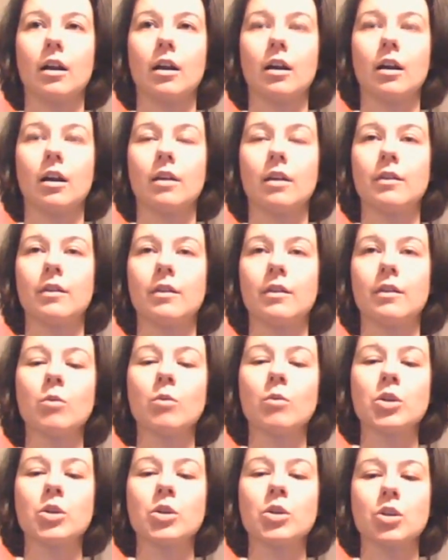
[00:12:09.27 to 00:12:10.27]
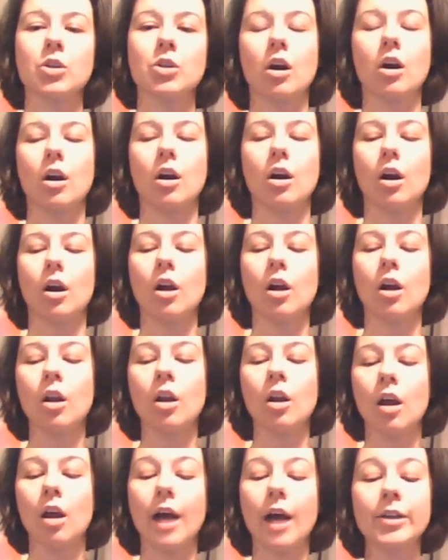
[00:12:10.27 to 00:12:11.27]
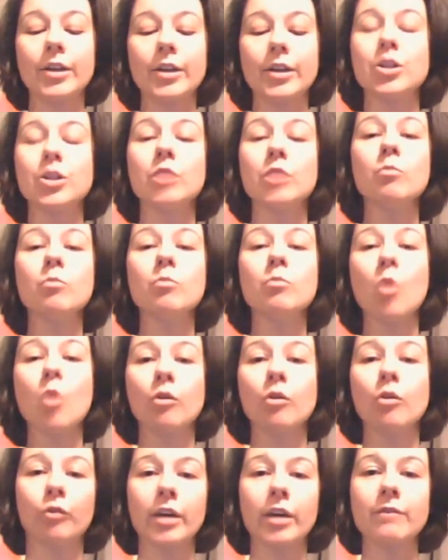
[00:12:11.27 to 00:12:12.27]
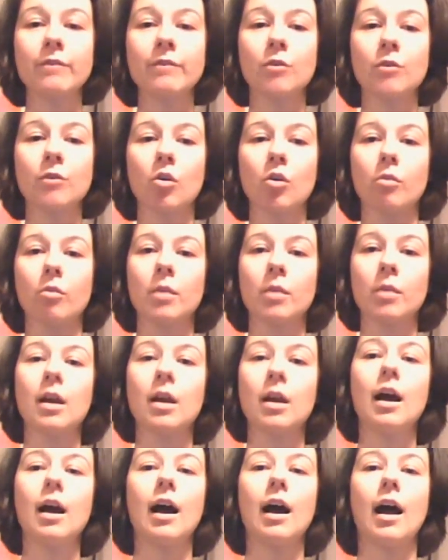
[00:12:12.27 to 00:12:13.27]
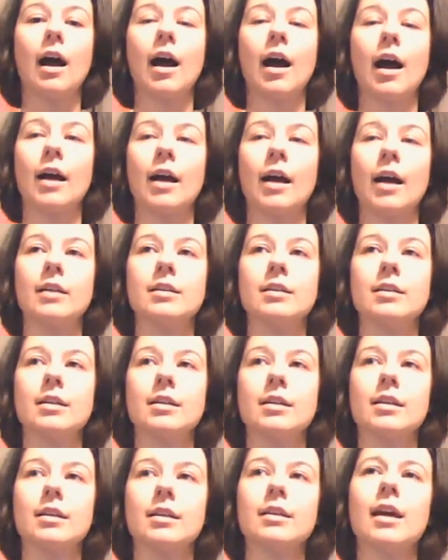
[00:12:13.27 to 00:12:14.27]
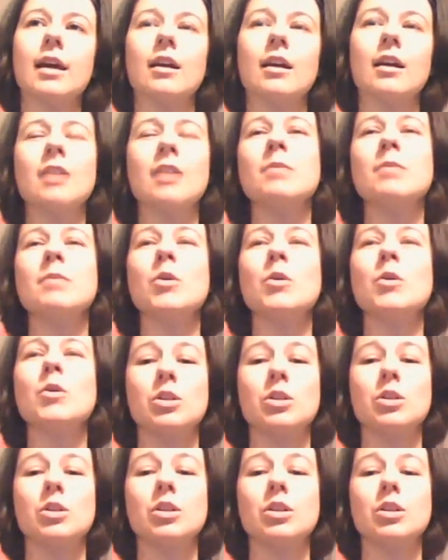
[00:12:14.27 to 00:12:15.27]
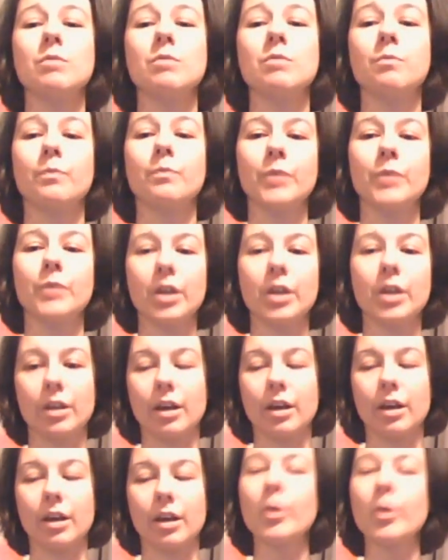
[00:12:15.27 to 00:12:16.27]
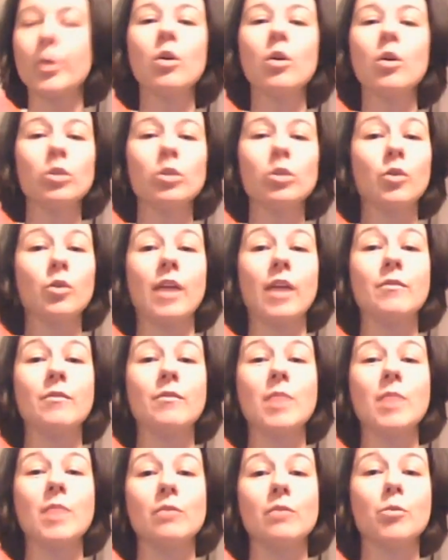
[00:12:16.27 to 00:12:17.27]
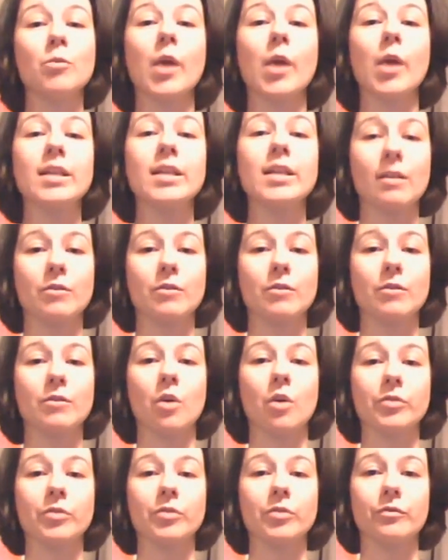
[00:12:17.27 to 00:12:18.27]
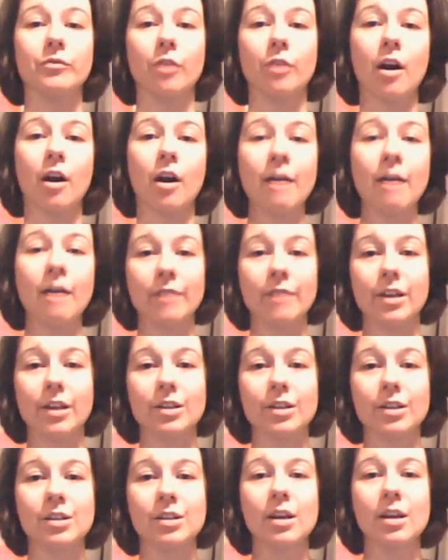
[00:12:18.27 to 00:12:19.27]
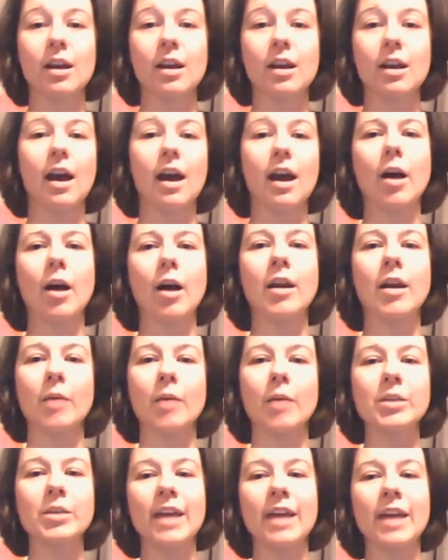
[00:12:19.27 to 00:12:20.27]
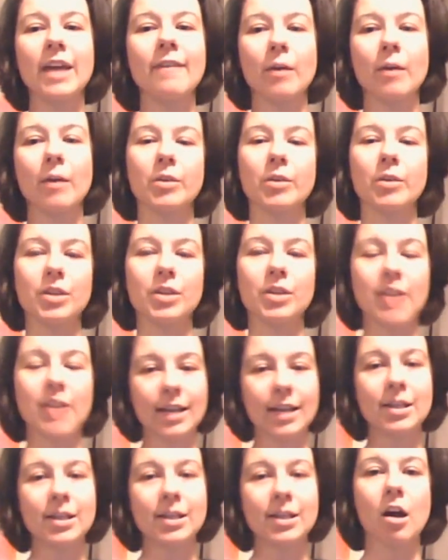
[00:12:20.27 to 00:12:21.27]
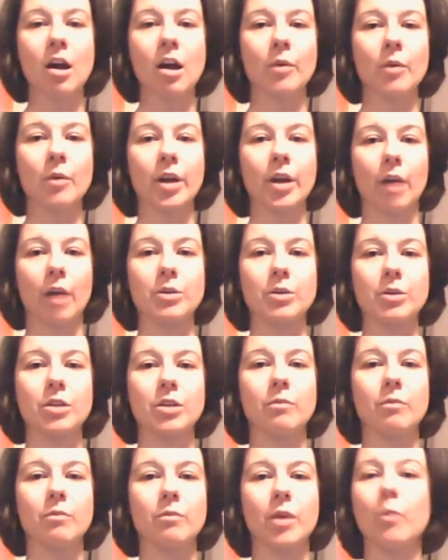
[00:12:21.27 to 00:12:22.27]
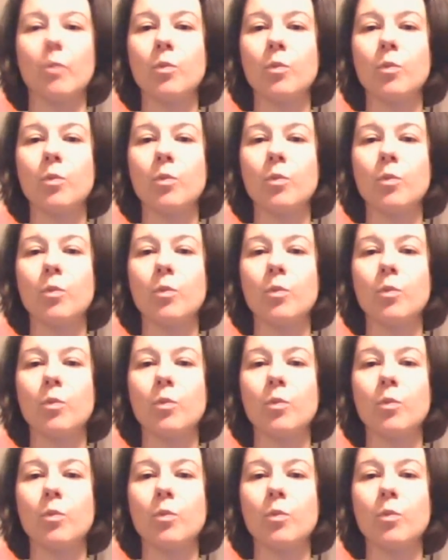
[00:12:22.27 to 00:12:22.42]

That was, I could do more freeform and get, I suppose, we'll crave a bit of praise every so often for our efforts. And I would get that with the textile artwork I was doing, but